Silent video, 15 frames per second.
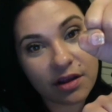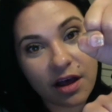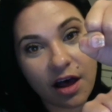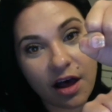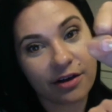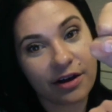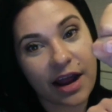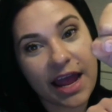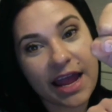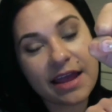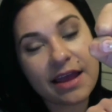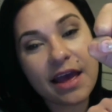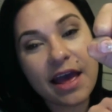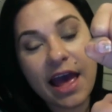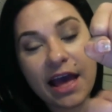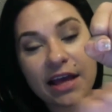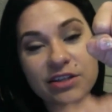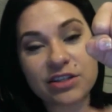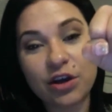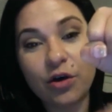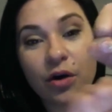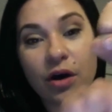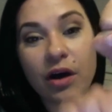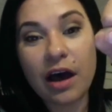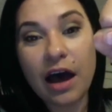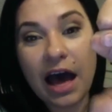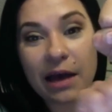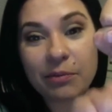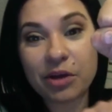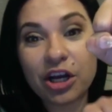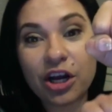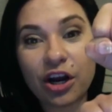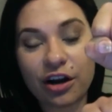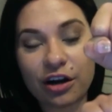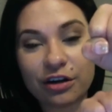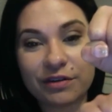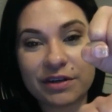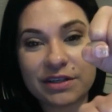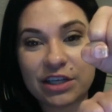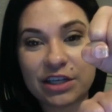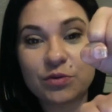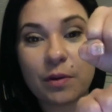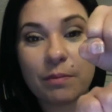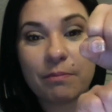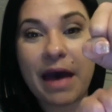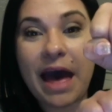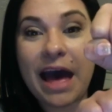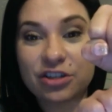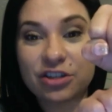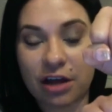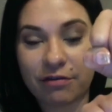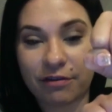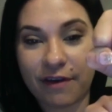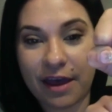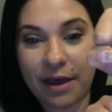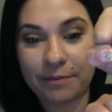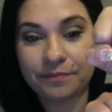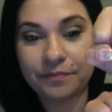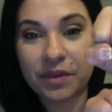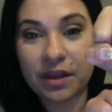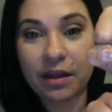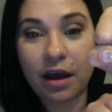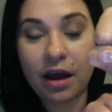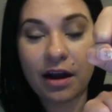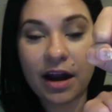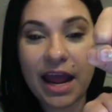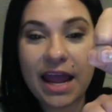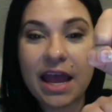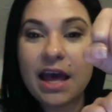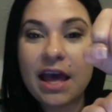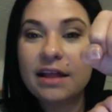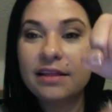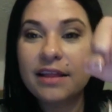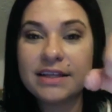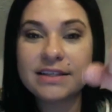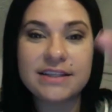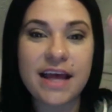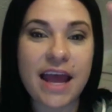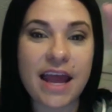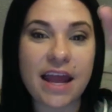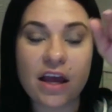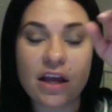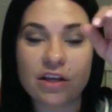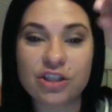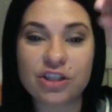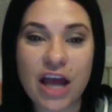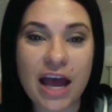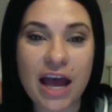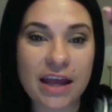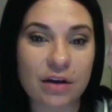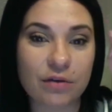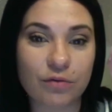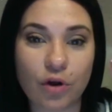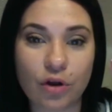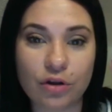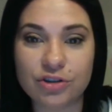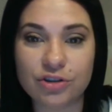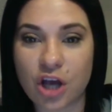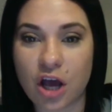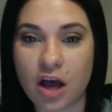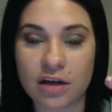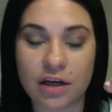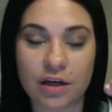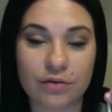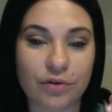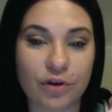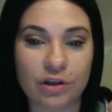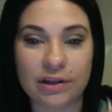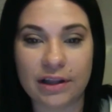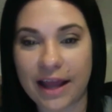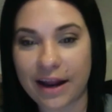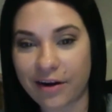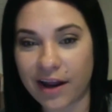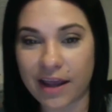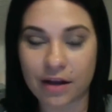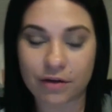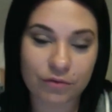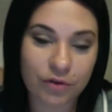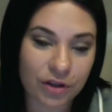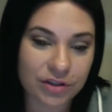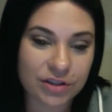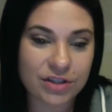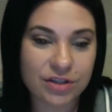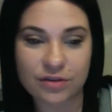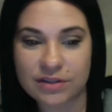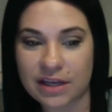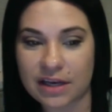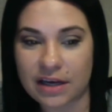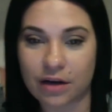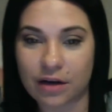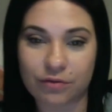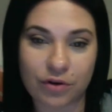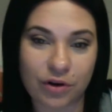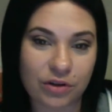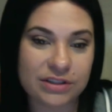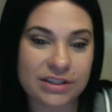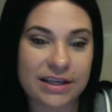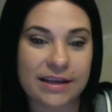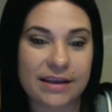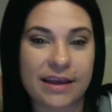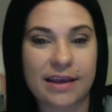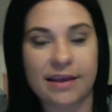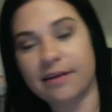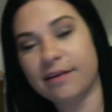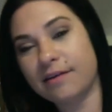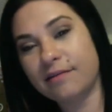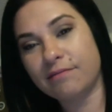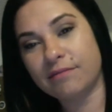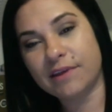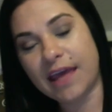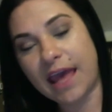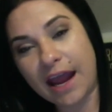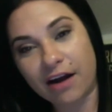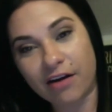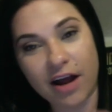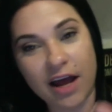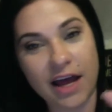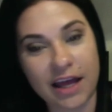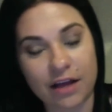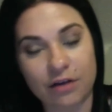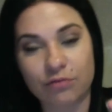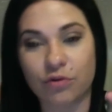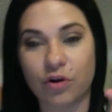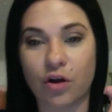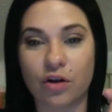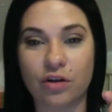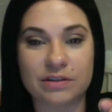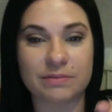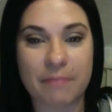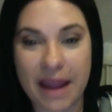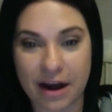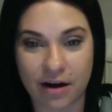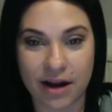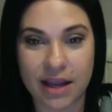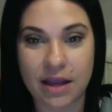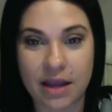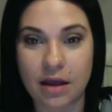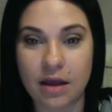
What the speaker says: All right, and so I'm going to earn a residual match off of him. All right, let's say Jack enrolled John, enrolled Larry, enrolled Susan, enrolled Kara, enrolled Mary.